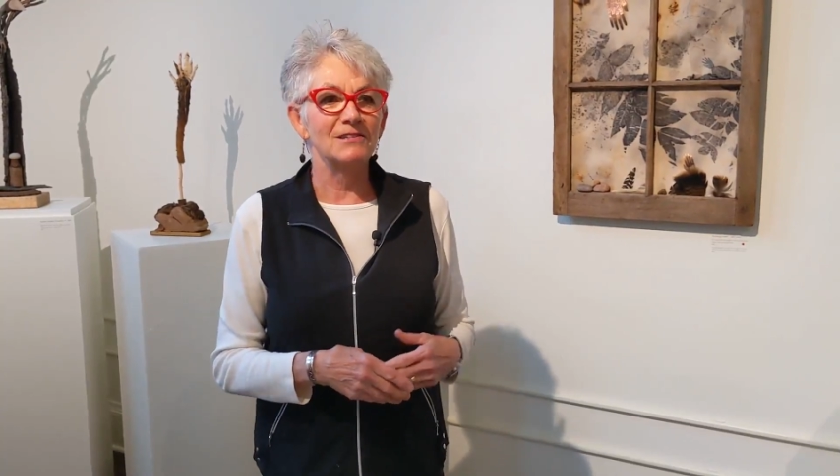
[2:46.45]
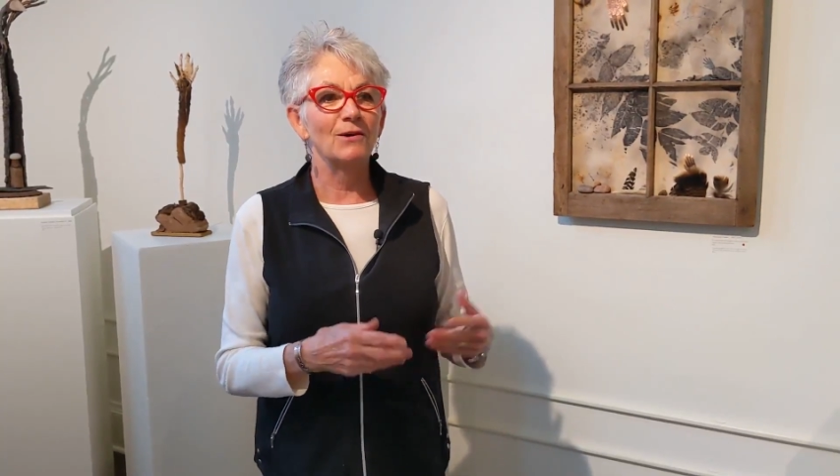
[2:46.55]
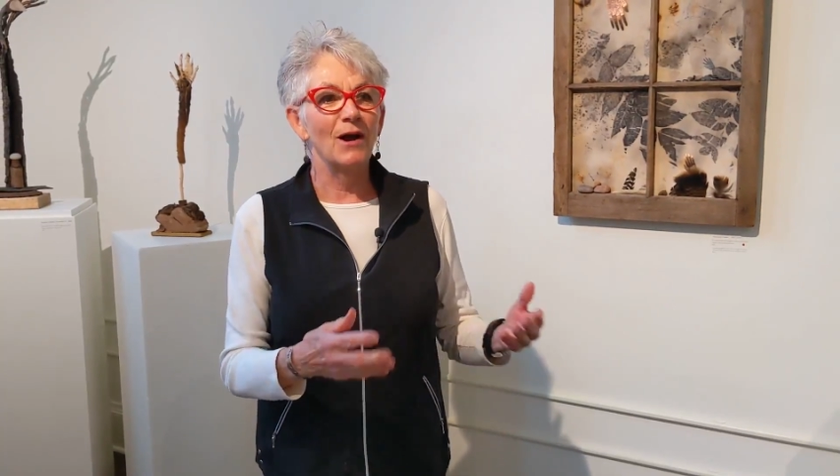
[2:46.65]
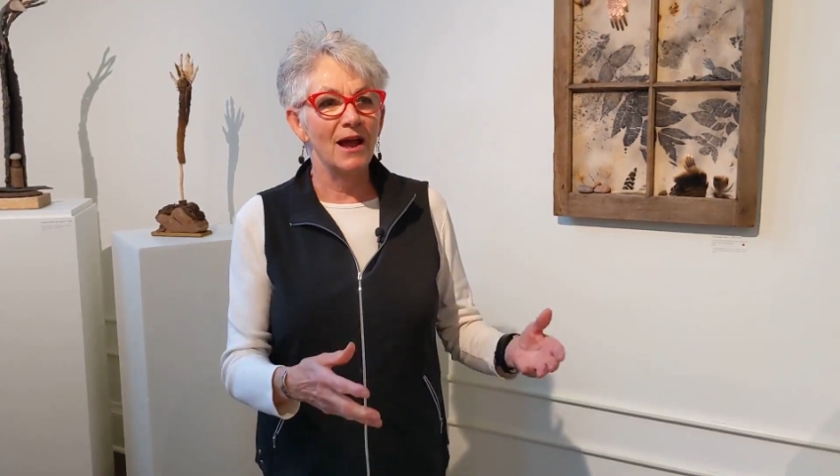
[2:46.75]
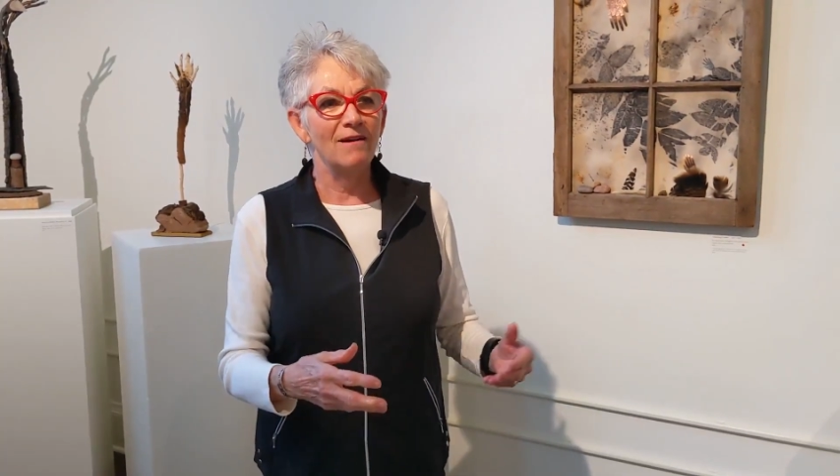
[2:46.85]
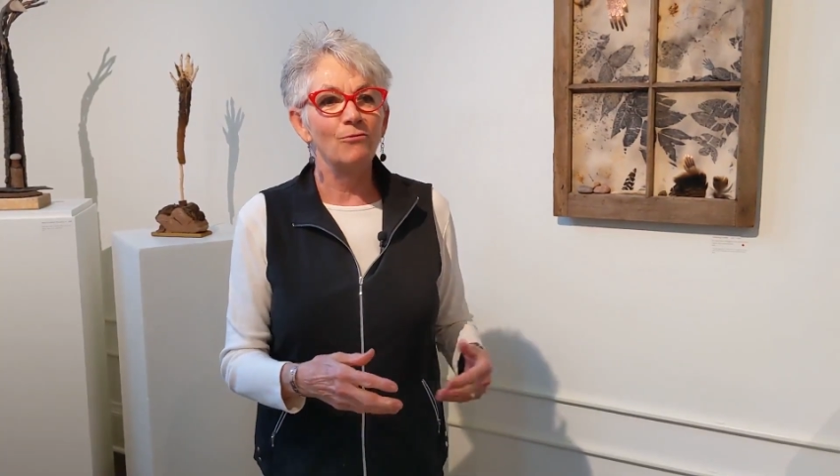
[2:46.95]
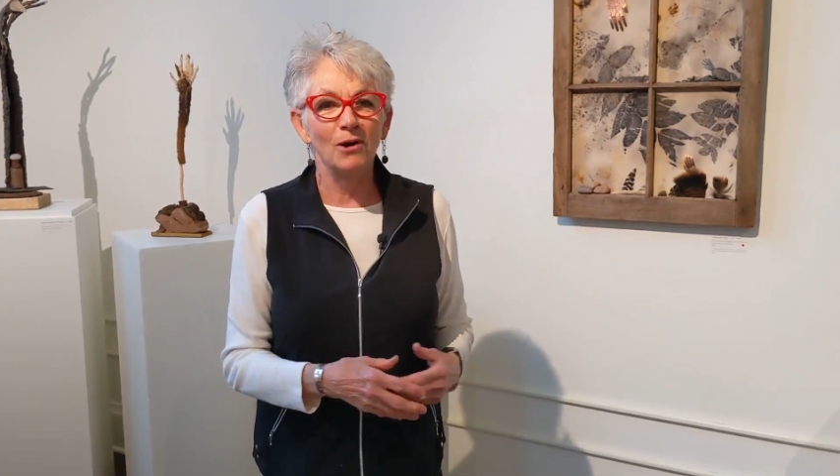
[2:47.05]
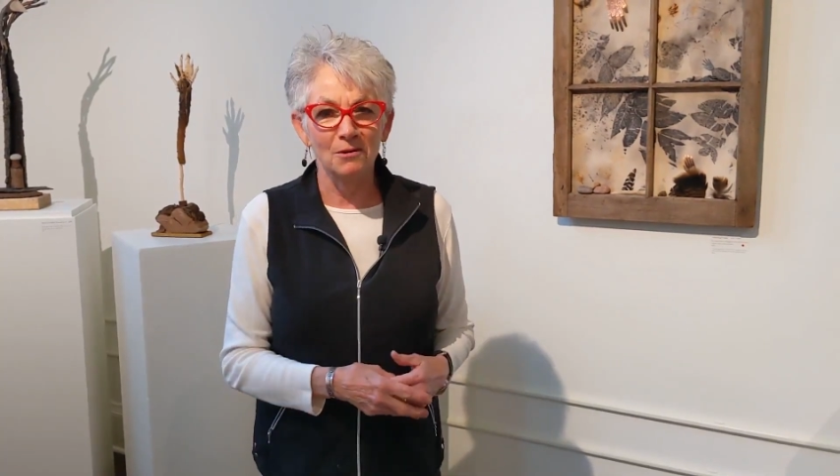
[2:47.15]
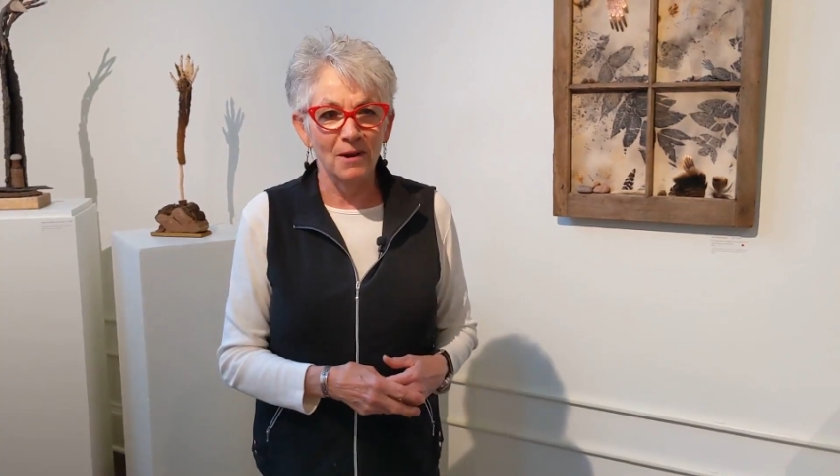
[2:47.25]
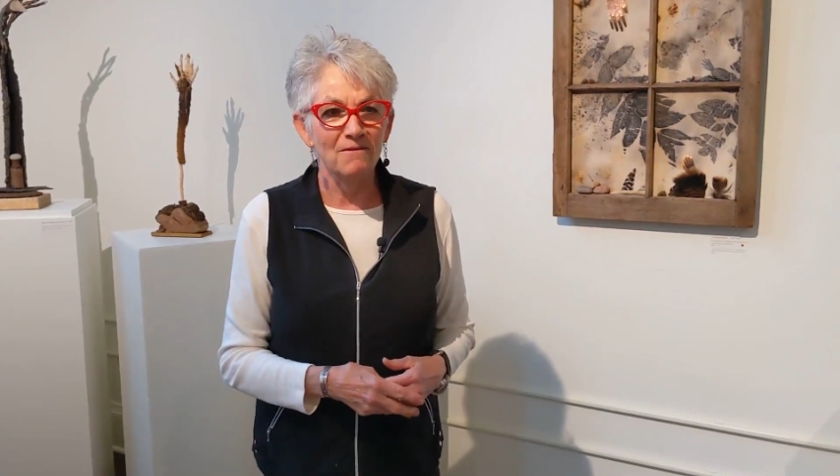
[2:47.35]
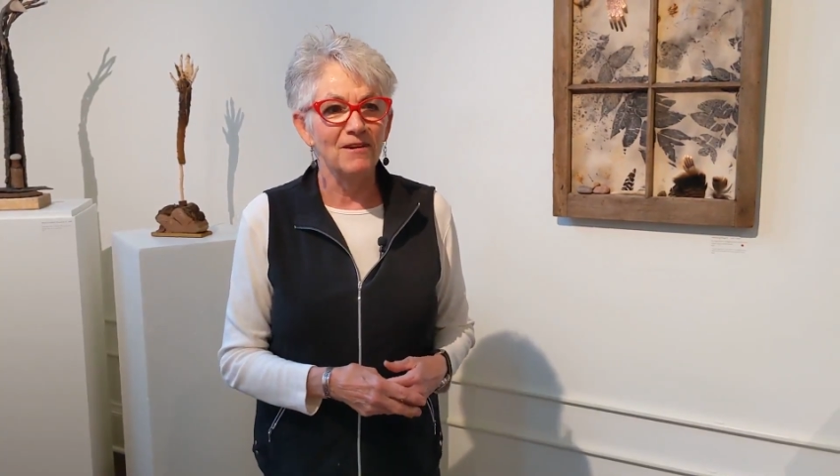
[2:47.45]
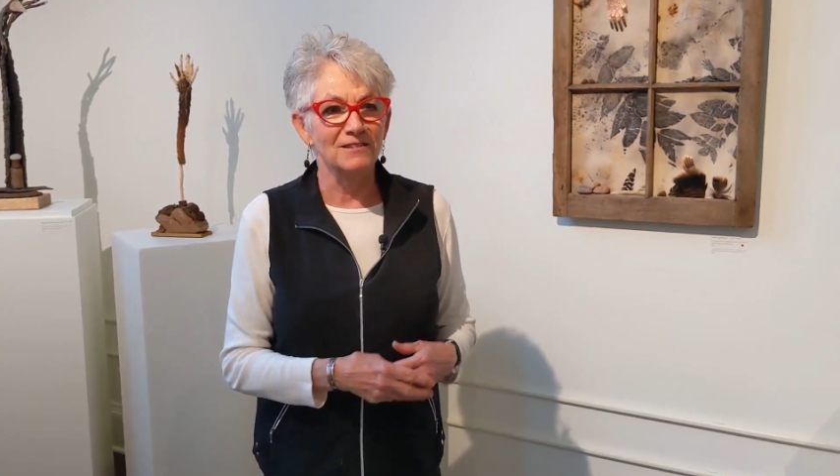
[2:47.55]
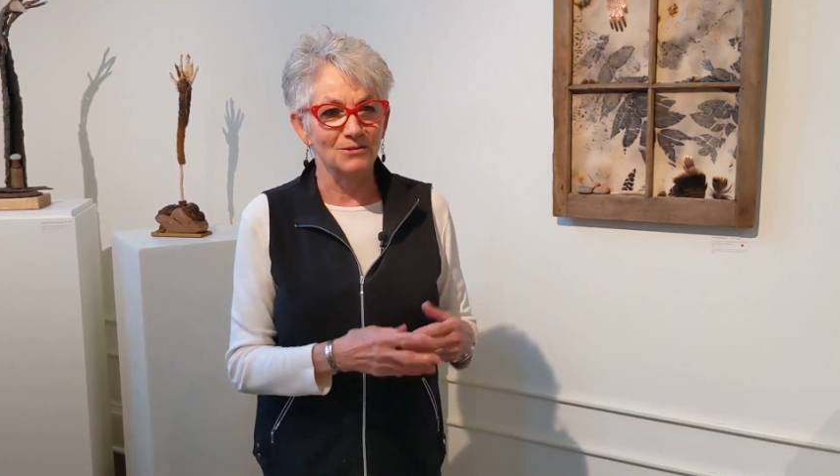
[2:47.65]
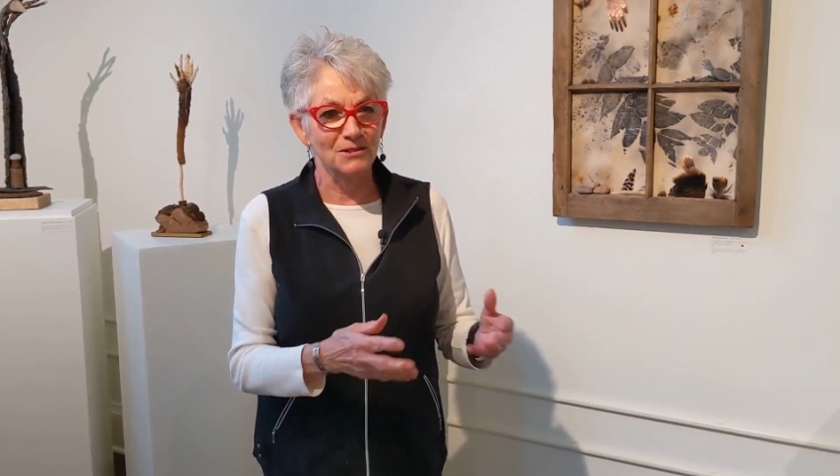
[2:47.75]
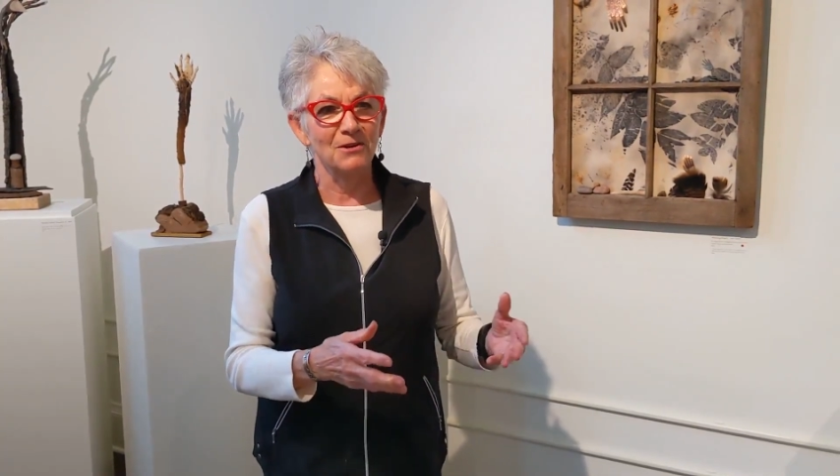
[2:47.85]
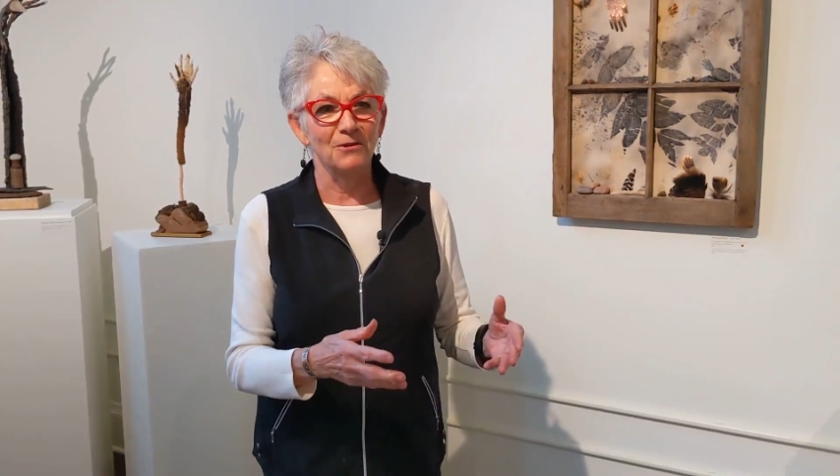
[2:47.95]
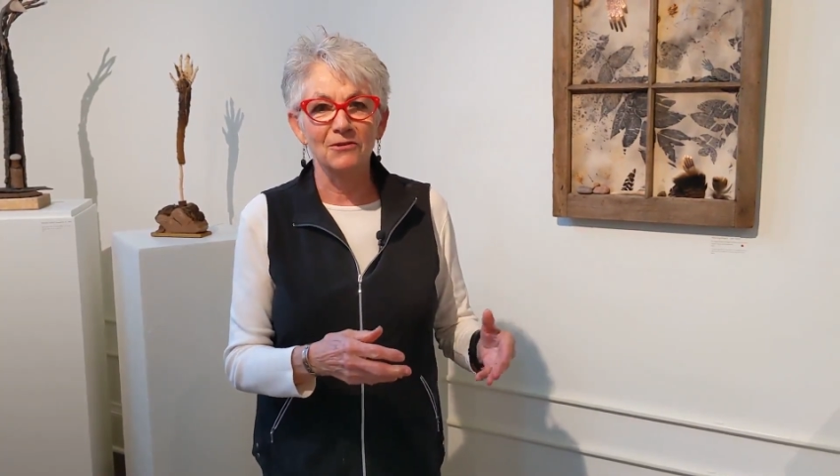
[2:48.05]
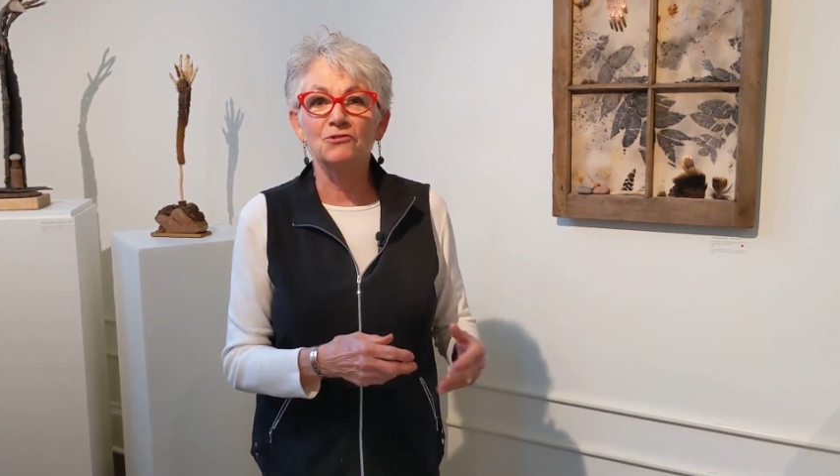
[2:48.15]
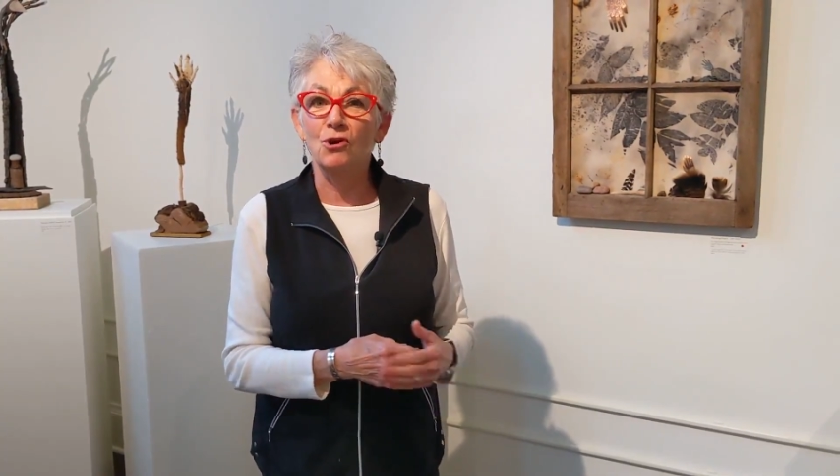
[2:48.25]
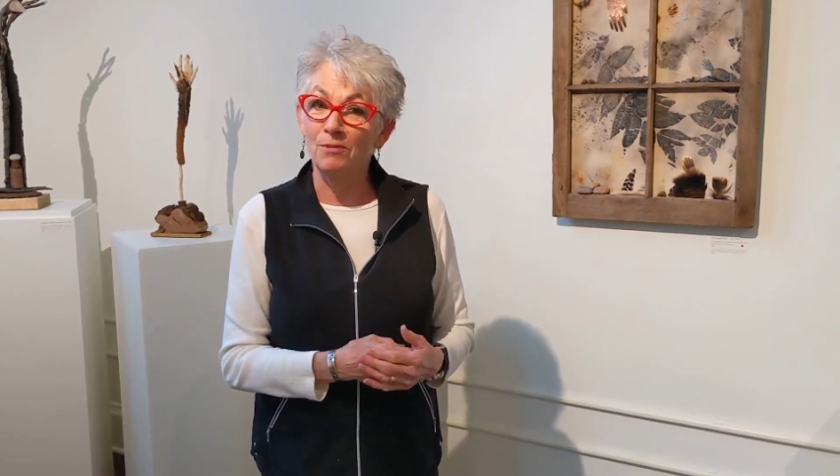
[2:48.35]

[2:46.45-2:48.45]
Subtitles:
So I have one of my vessels here in the show,